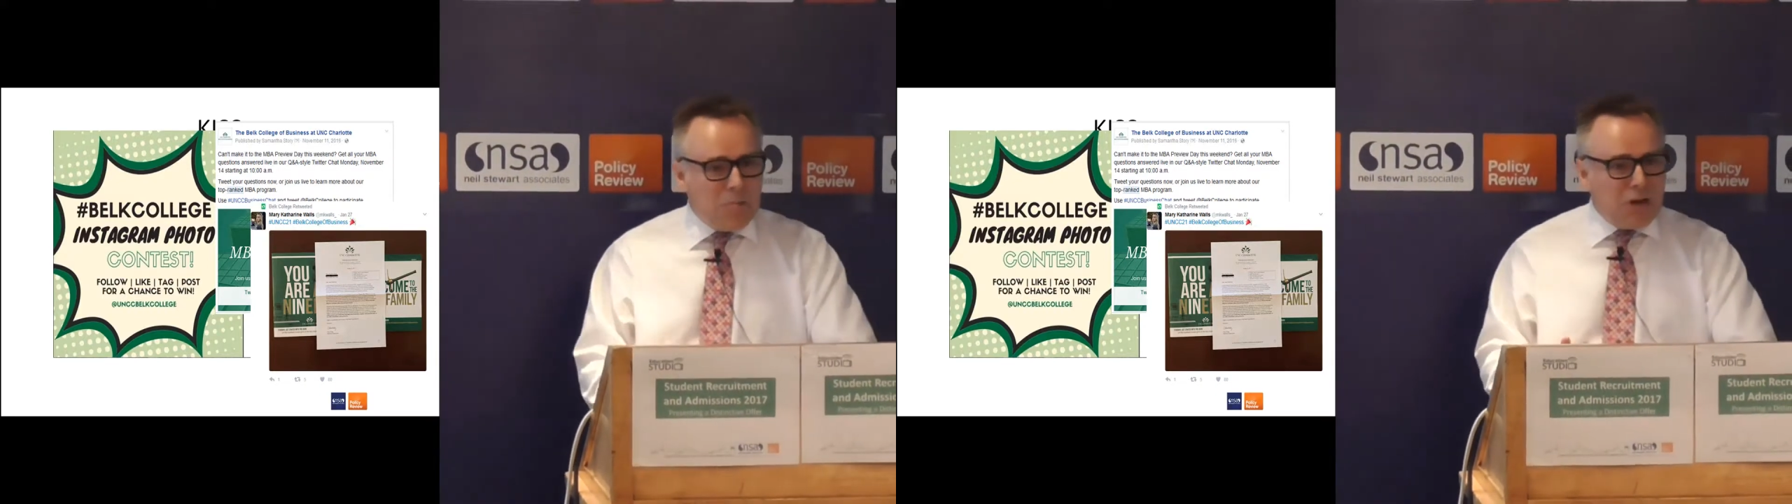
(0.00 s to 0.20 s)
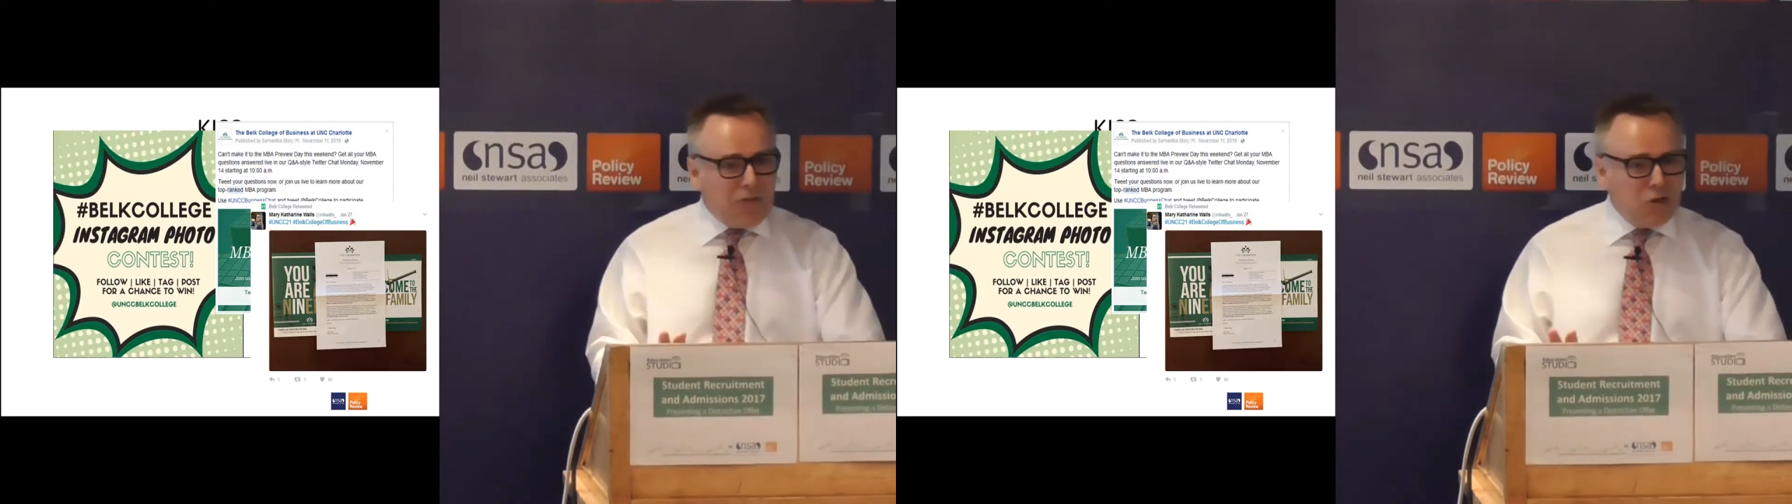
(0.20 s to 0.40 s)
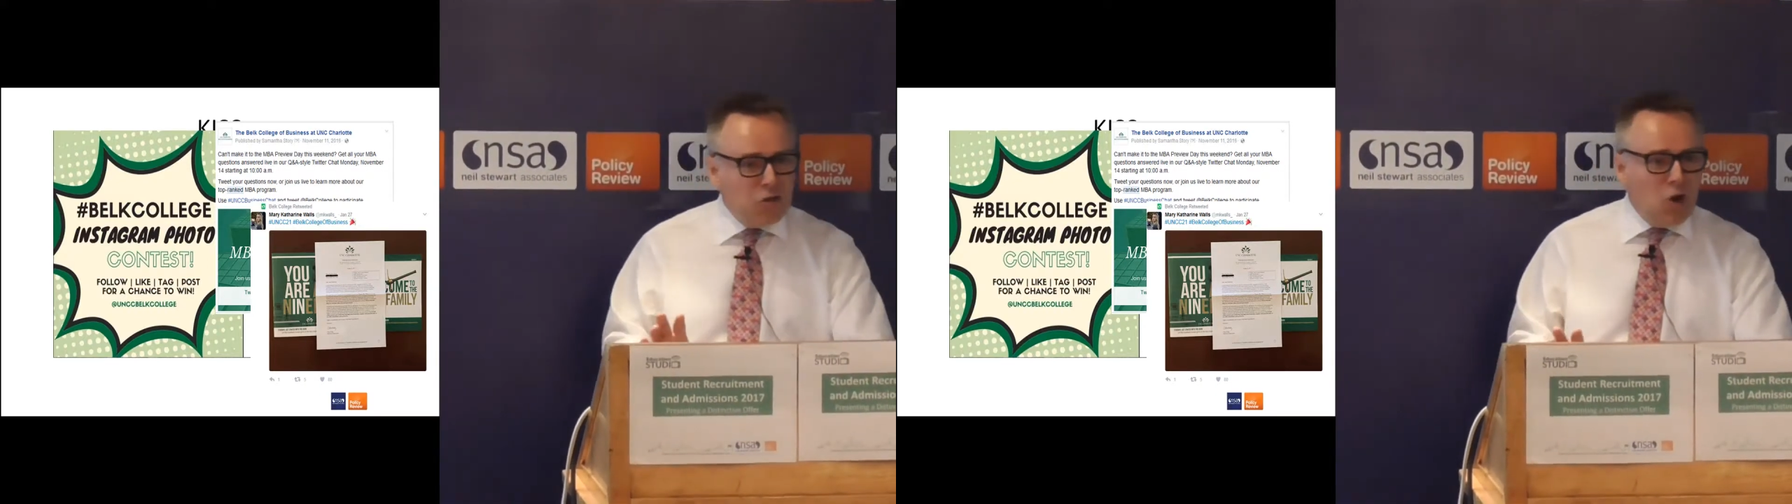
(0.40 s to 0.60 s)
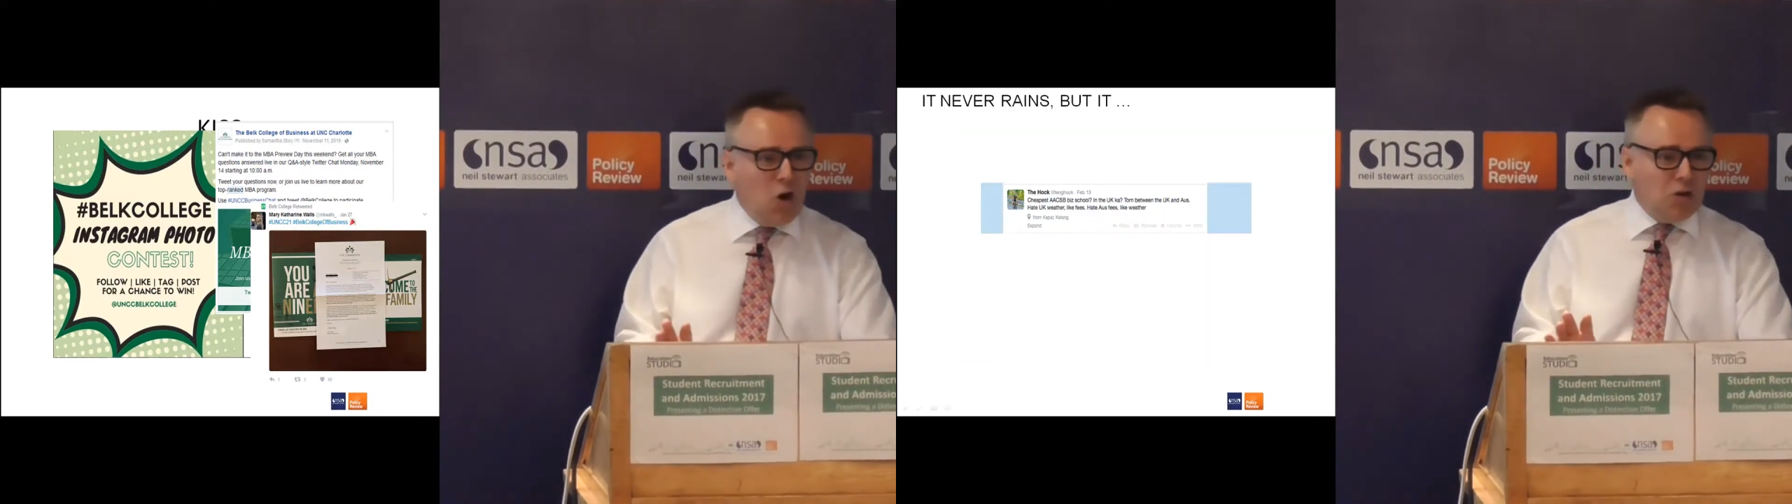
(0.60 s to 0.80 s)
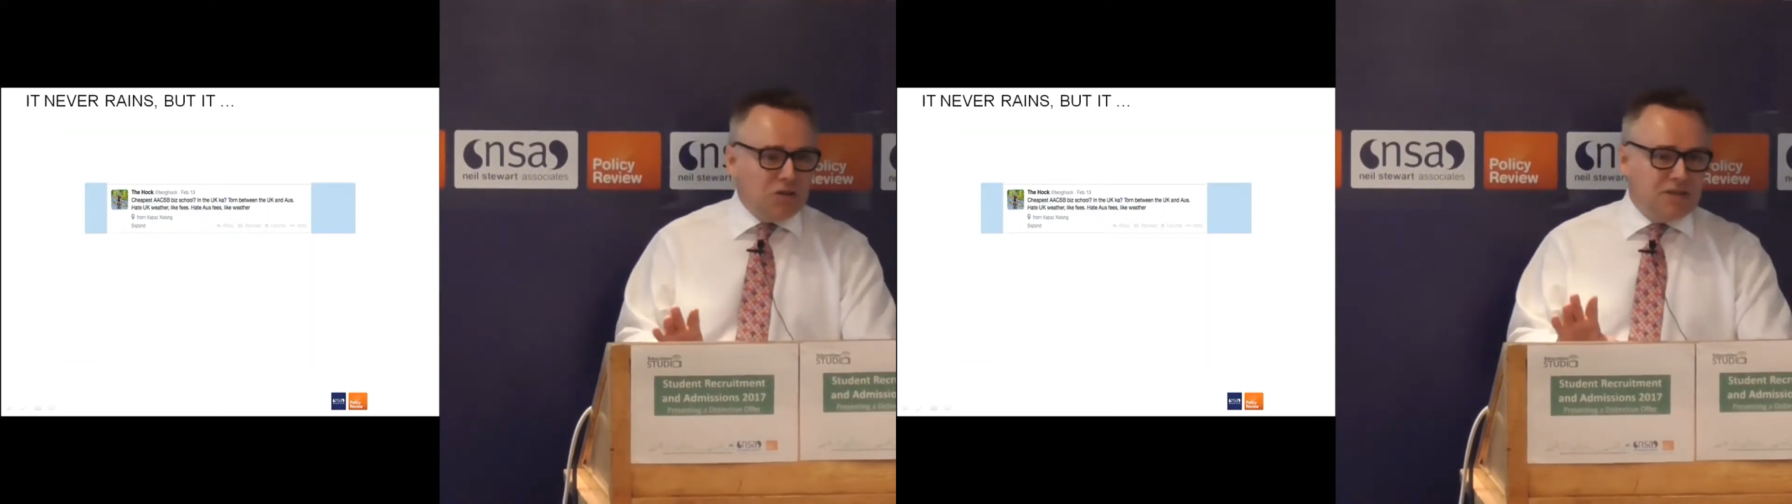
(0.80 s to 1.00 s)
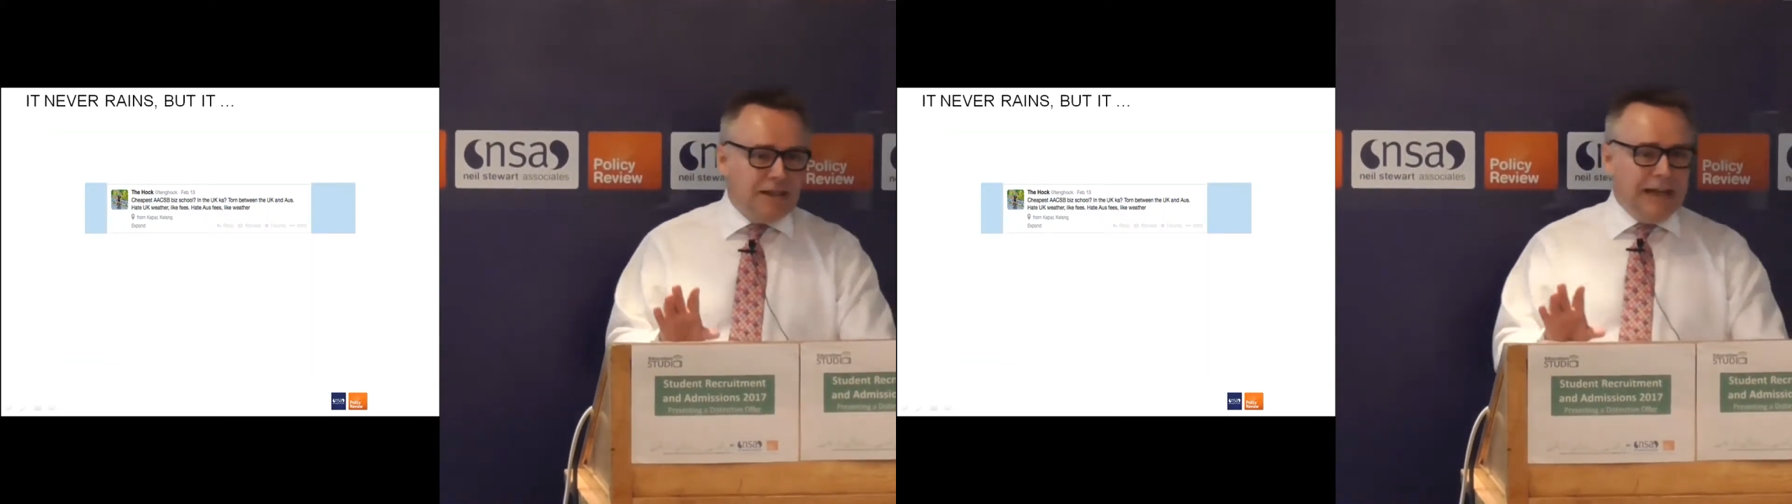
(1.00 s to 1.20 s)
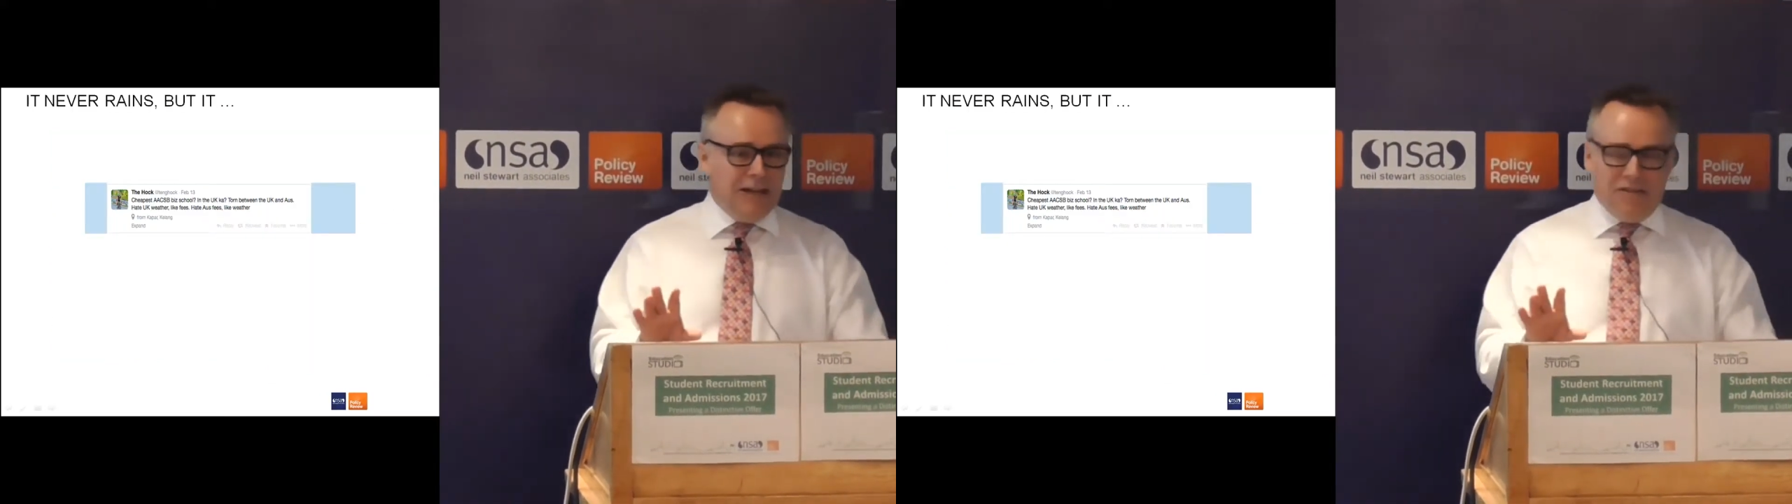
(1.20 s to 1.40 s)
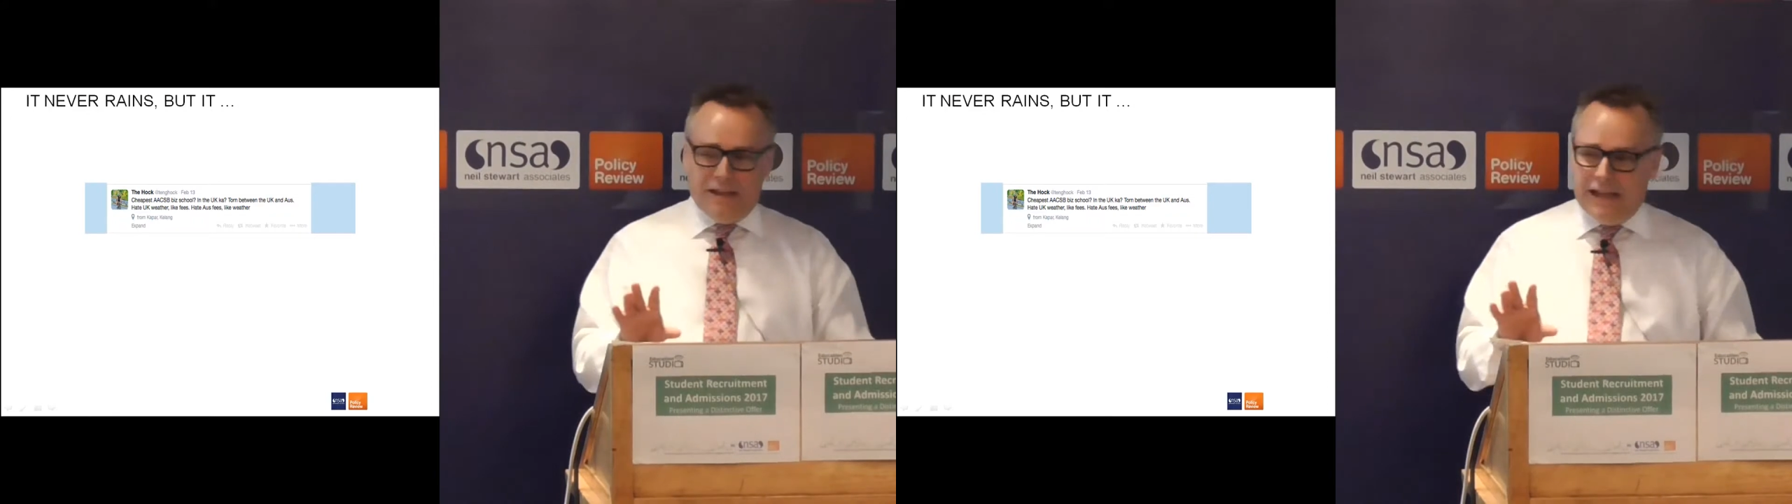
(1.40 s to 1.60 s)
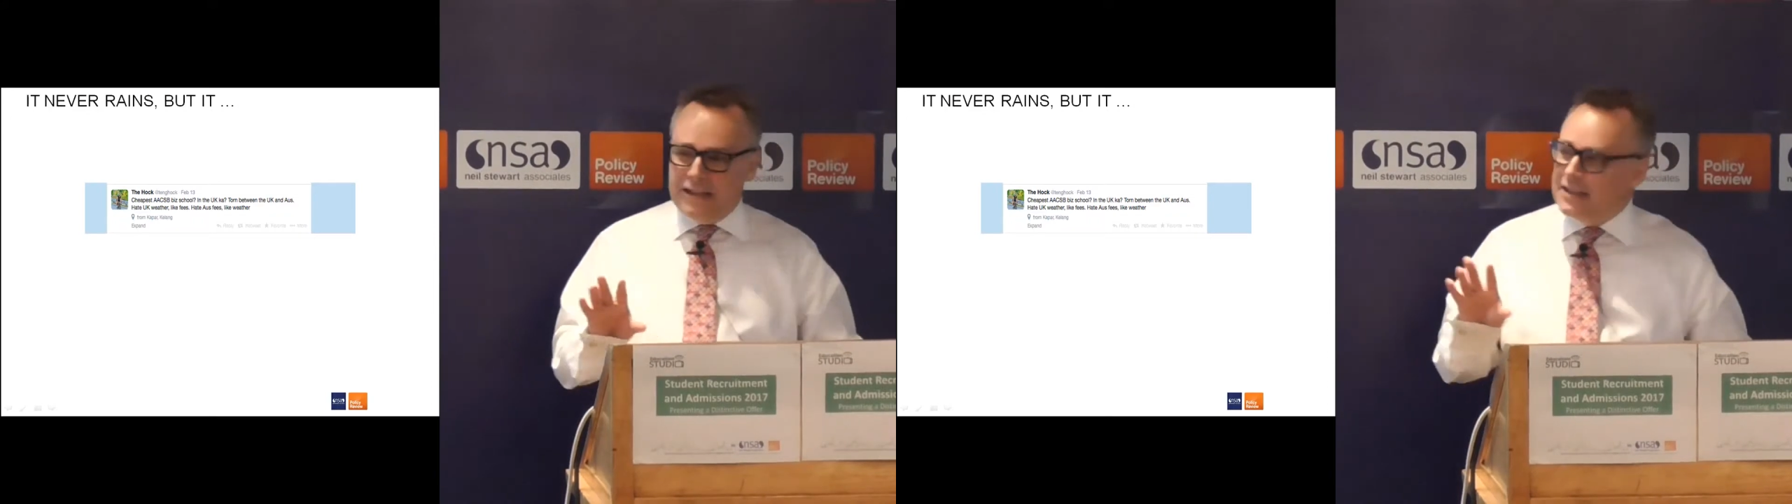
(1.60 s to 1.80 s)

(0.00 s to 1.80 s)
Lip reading: But if you're not out there,